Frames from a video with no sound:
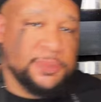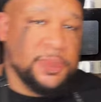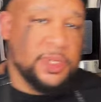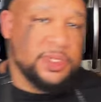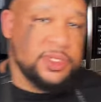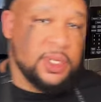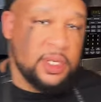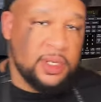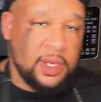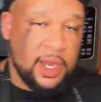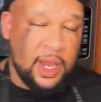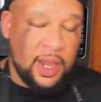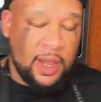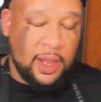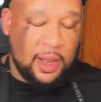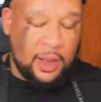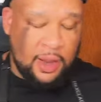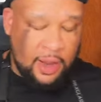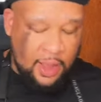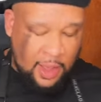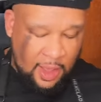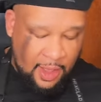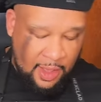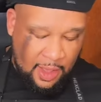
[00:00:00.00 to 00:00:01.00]
recipes in
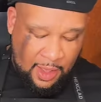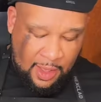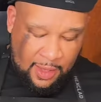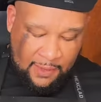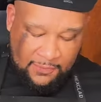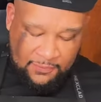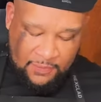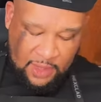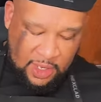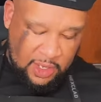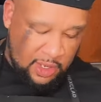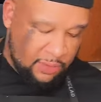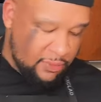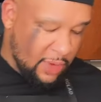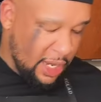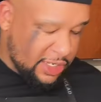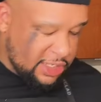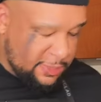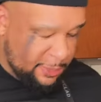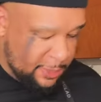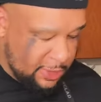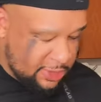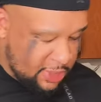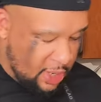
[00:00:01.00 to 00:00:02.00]
there. Vegan
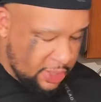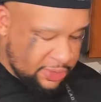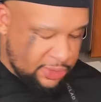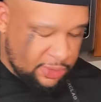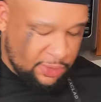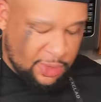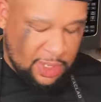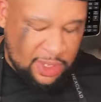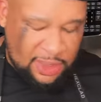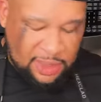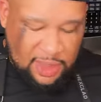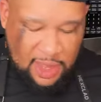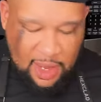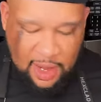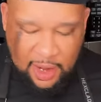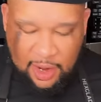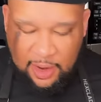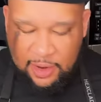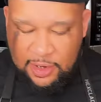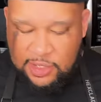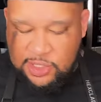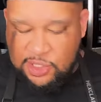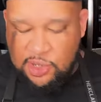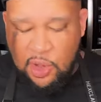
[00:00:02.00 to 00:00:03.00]
recipes are also in
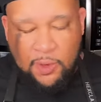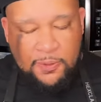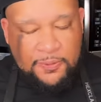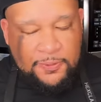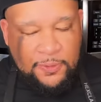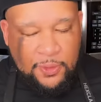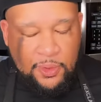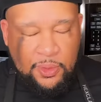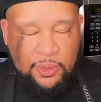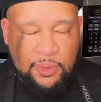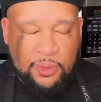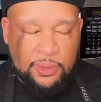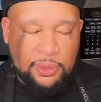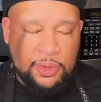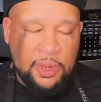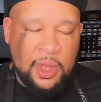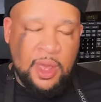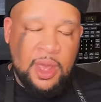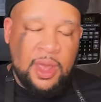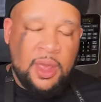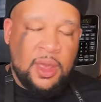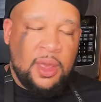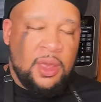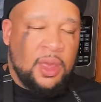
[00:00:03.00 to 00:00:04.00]
there, soul food,